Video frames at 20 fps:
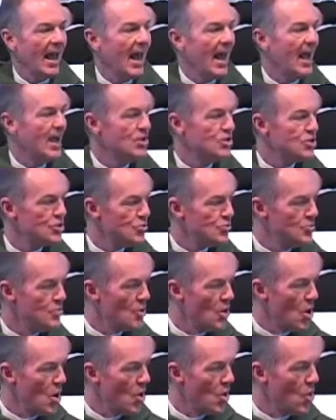As you
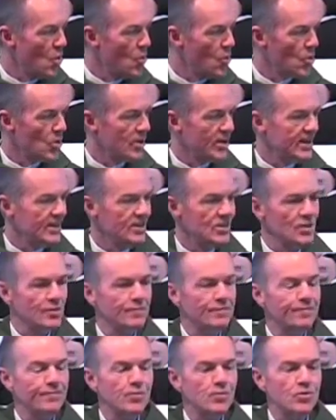know, we're in the
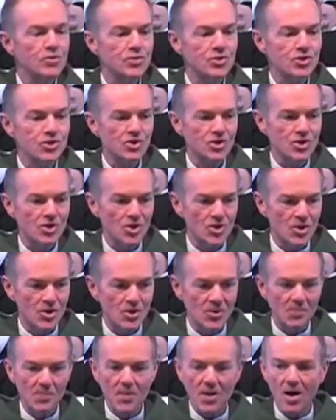first
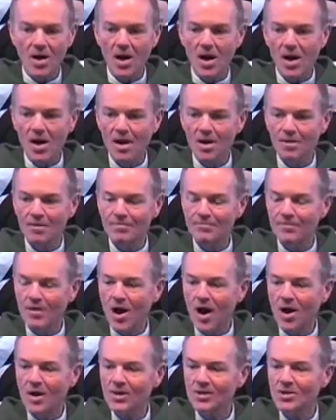year of
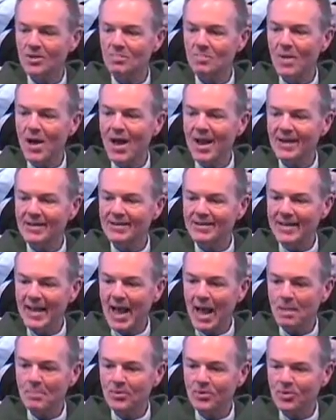our combined
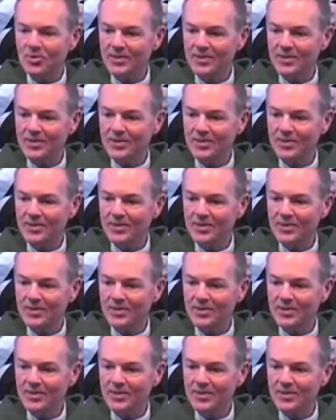capital